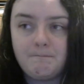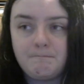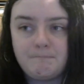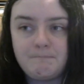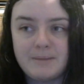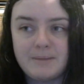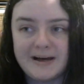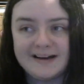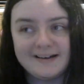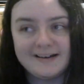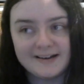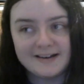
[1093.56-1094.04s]

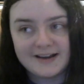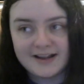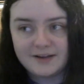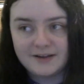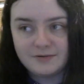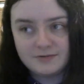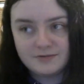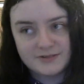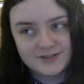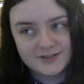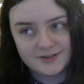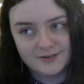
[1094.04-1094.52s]
But I
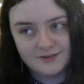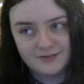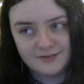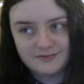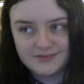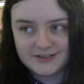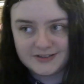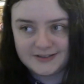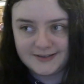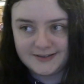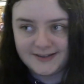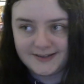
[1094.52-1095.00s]
also
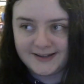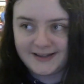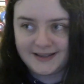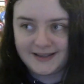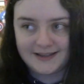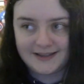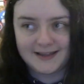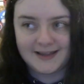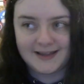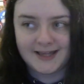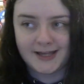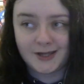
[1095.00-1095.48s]
feel
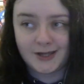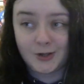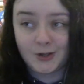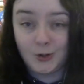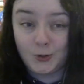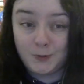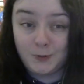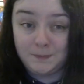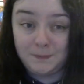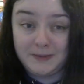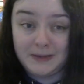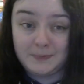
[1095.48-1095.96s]
like it
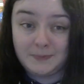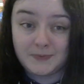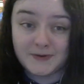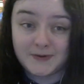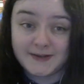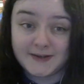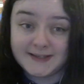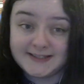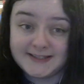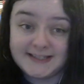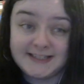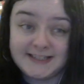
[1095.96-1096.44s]
could be
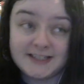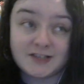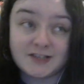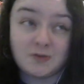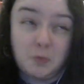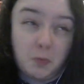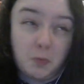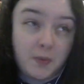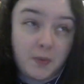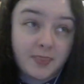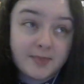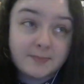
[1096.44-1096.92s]
because he
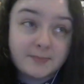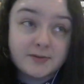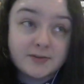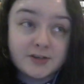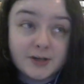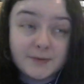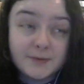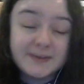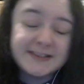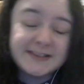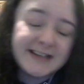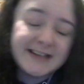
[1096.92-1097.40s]
doesn't want them to
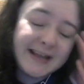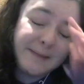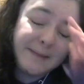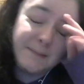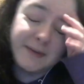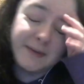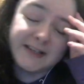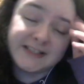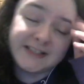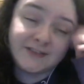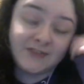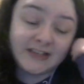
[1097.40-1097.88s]
know his name,
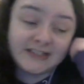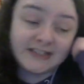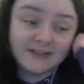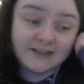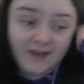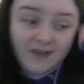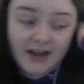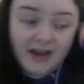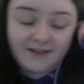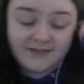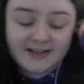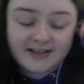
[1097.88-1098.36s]
because if they
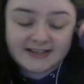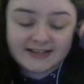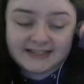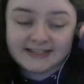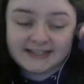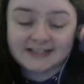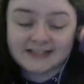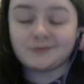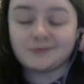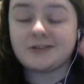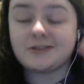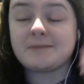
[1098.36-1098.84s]
survive this, he
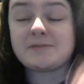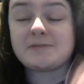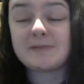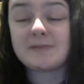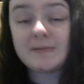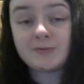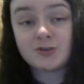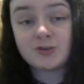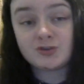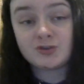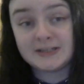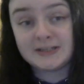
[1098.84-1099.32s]
doesn't want them to be
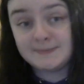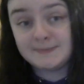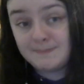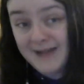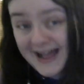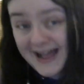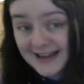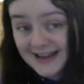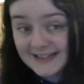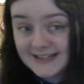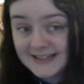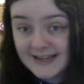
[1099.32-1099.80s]
able to trace
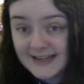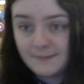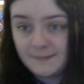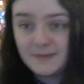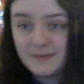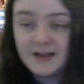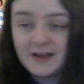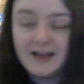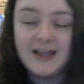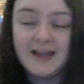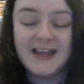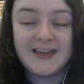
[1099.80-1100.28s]
back to
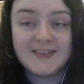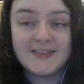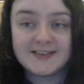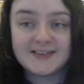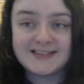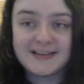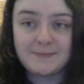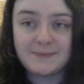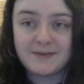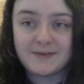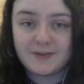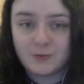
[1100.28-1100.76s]
him in the
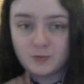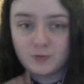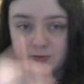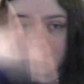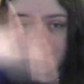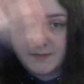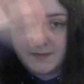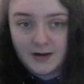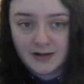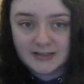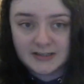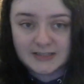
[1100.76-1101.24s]
same way that all
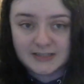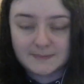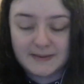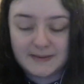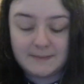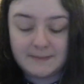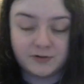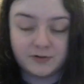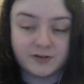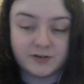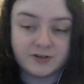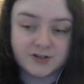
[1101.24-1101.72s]
the masked
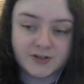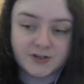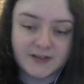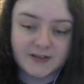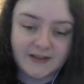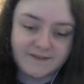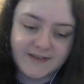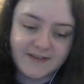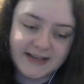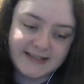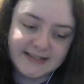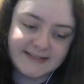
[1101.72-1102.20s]
people don't show
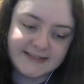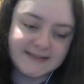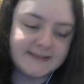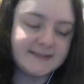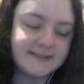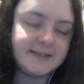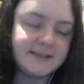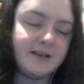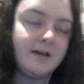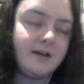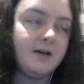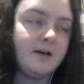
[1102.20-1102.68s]
their
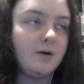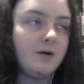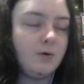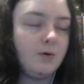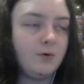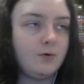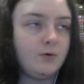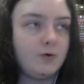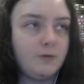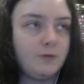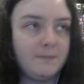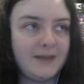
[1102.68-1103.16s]
faces.
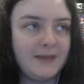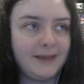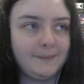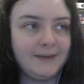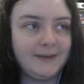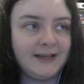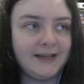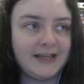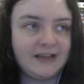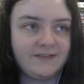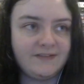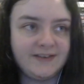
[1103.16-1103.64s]
Or
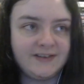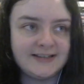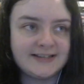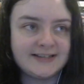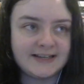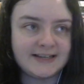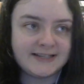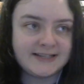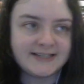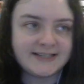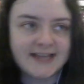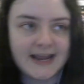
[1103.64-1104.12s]
maybe if he
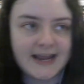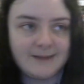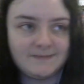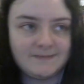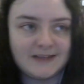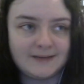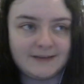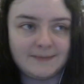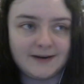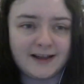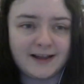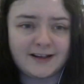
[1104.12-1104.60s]
said his name,
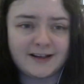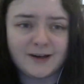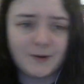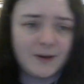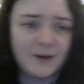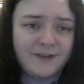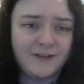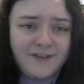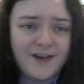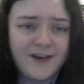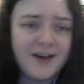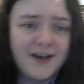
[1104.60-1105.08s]
they'd be like,
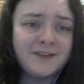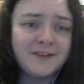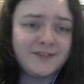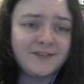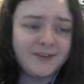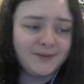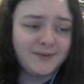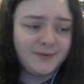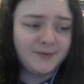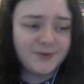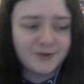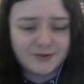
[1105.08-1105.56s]
oh, I've heard of
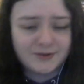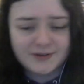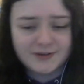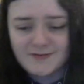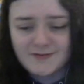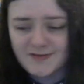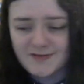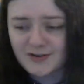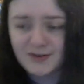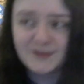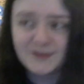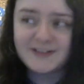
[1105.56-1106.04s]
you, you're
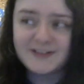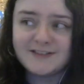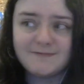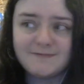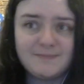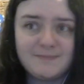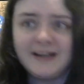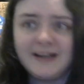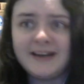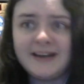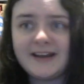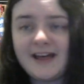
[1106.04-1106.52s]
a
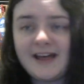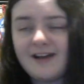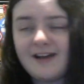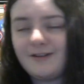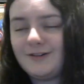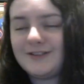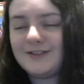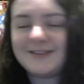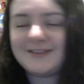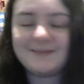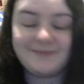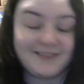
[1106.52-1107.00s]
reclusive billionaire
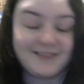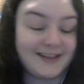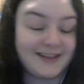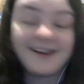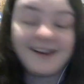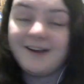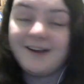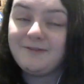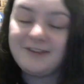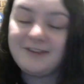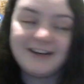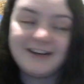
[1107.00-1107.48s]
or
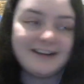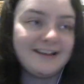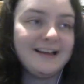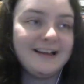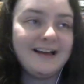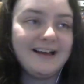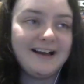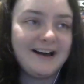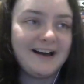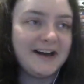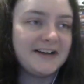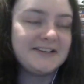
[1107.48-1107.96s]
something. I mean,
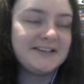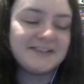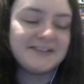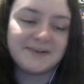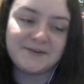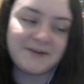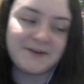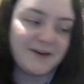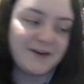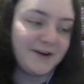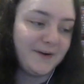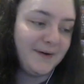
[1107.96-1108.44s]
I
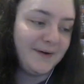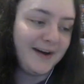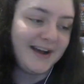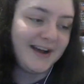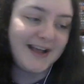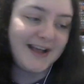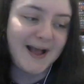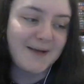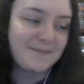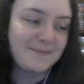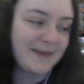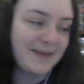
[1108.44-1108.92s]
don't know. I
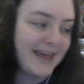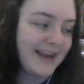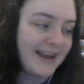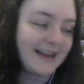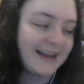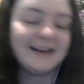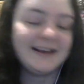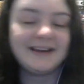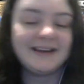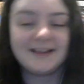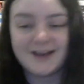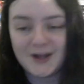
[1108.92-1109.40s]
am
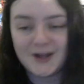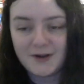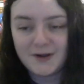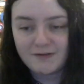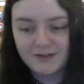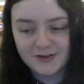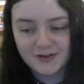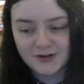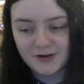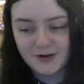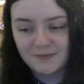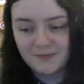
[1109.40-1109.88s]
getting a little over
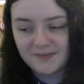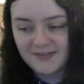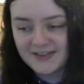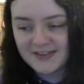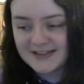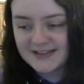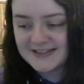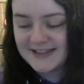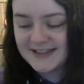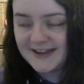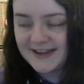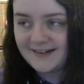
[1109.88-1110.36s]
the top with
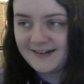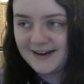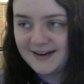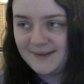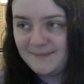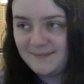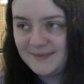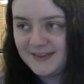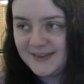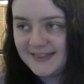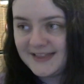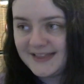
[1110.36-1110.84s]
this
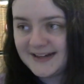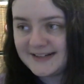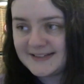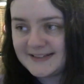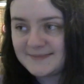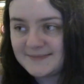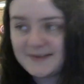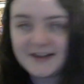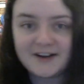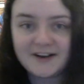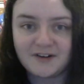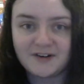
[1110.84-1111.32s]
theory, but that
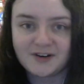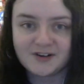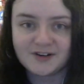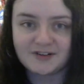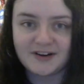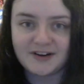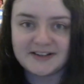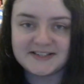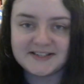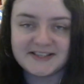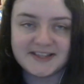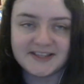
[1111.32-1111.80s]
is my current
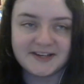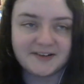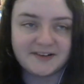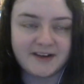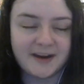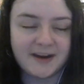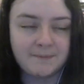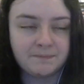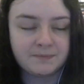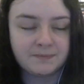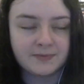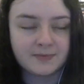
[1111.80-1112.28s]
crazy
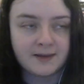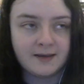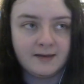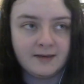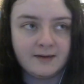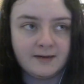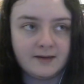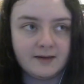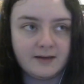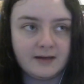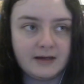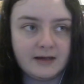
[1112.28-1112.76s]
theory.
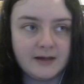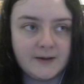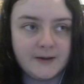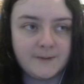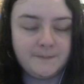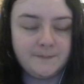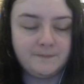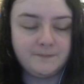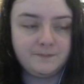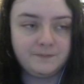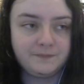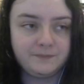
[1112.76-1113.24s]

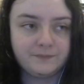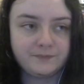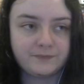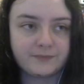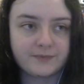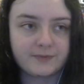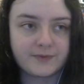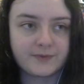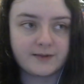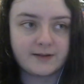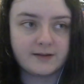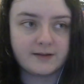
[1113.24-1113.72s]
Um,
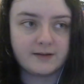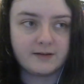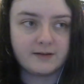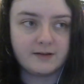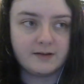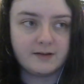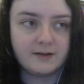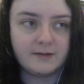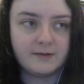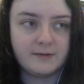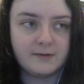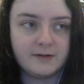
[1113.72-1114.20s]

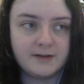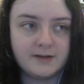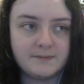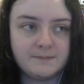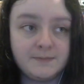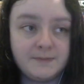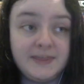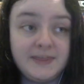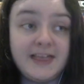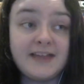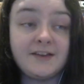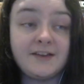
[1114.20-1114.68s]

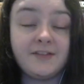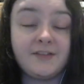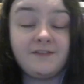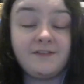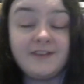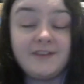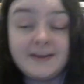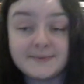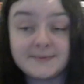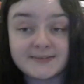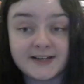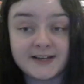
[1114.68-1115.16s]
but then on the
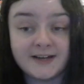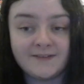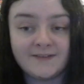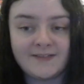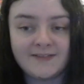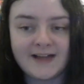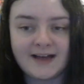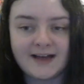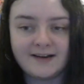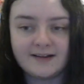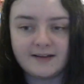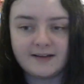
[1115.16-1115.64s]
flip side of
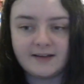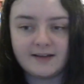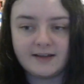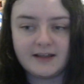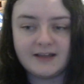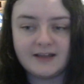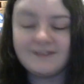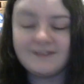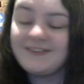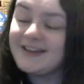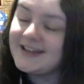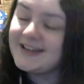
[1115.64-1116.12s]
that,
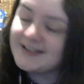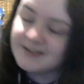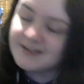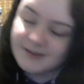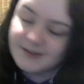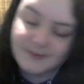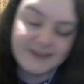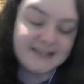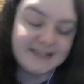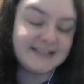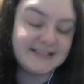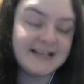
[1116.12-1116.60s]
if he is
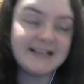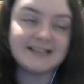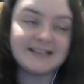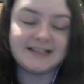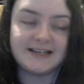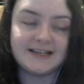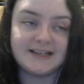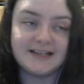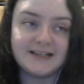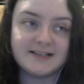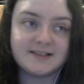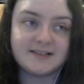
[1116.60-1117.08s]
who he says
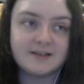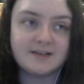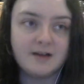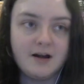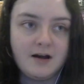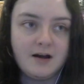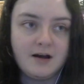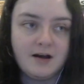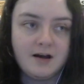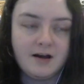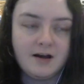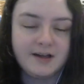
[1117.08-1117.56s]
he is,
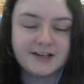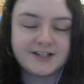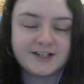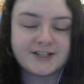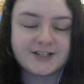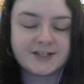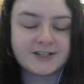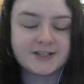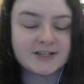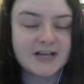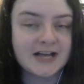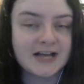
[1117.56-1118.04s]

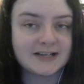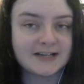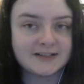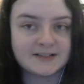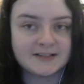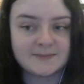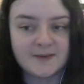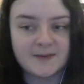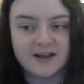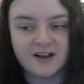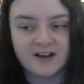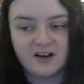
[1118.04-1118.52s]
just
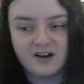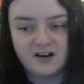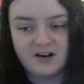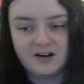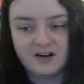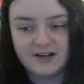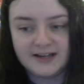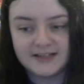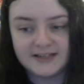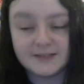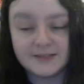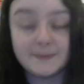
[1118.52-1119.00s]
shatters my
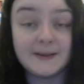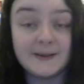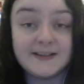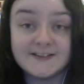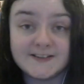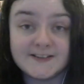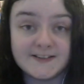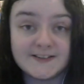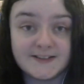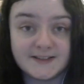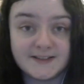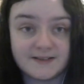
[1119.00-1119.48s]
heart into
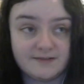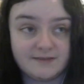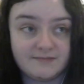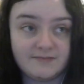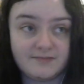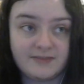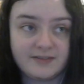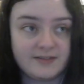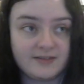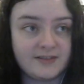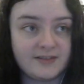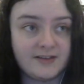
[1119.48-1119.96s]
pieces
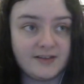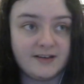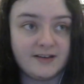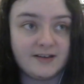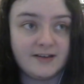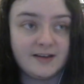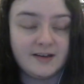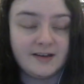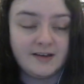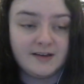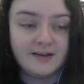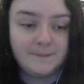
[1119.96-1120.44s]
that,
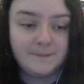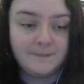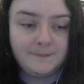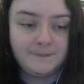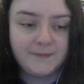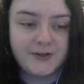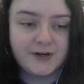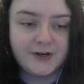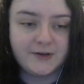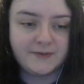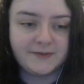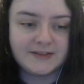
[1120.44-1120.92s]

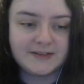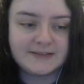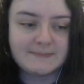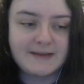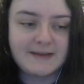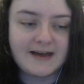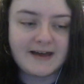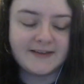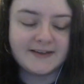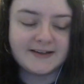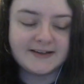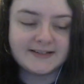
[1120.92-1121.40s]
you know, this
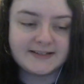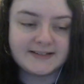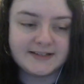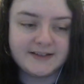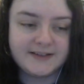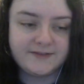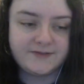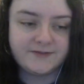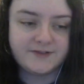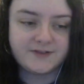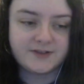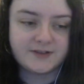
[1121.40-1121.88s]
man that has
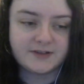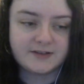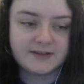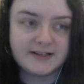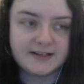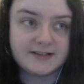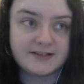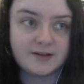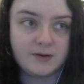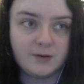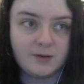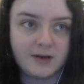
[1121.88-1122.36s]
lived
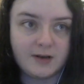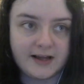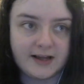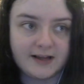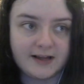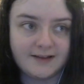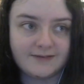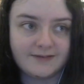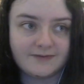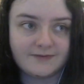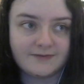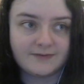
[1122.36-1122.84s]
his whole
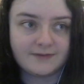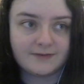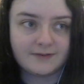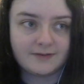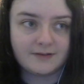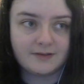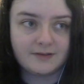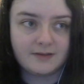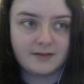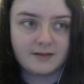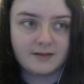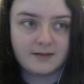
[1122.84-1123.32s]
life,
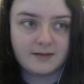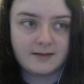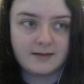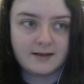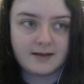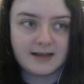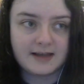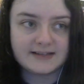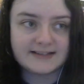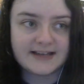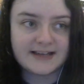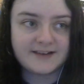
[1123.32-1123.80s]

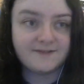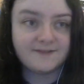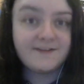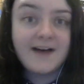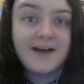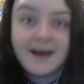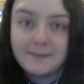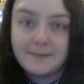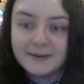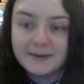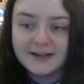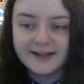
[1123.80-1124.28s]
has had a
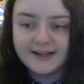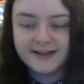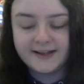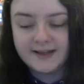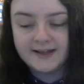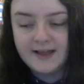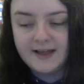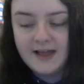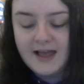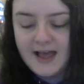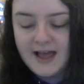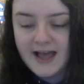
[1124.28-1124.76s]

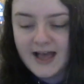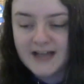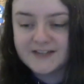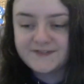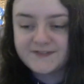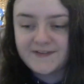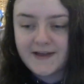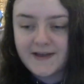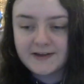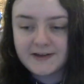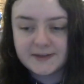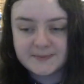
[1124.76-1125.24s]
family, has
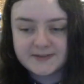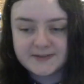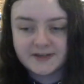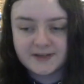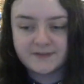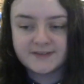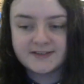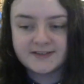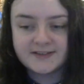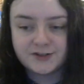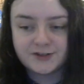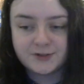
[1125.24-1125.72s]
found
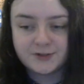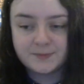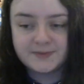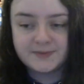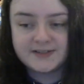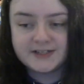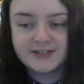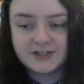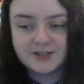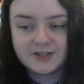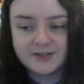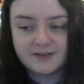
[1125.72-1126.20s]
himself in such a
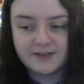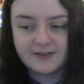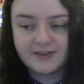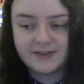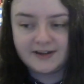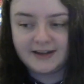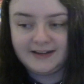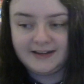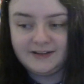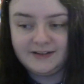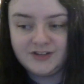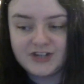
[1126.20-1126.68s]
position
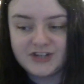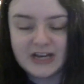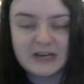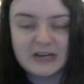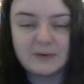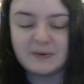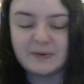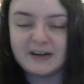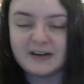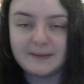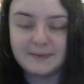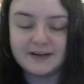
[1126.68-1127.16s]
that he
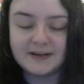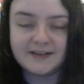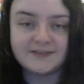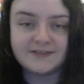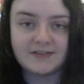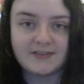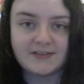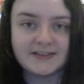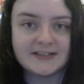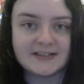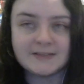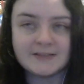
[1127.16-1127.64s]
genuinely believes
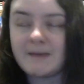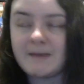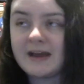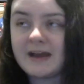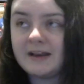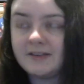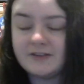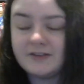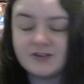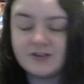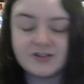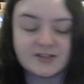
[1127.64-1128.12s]
that this is
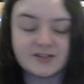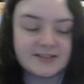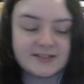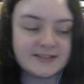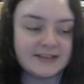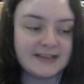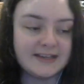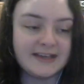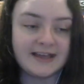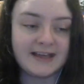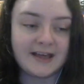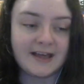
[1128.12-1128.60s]
better than just
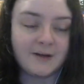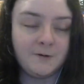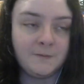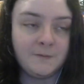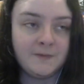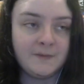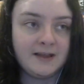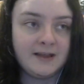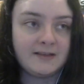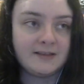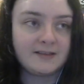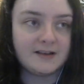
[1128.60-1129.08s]
seeing
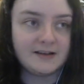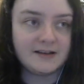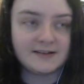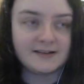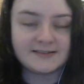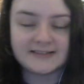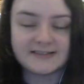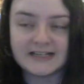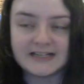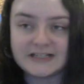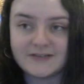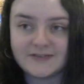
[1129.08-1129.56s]
out the
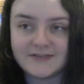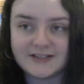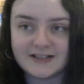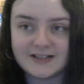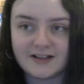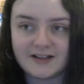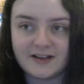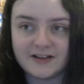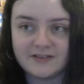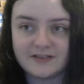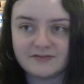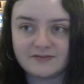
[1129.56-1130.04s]
last days of his
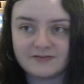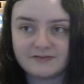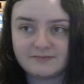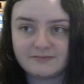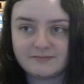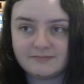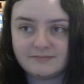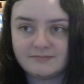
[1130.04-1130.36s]
life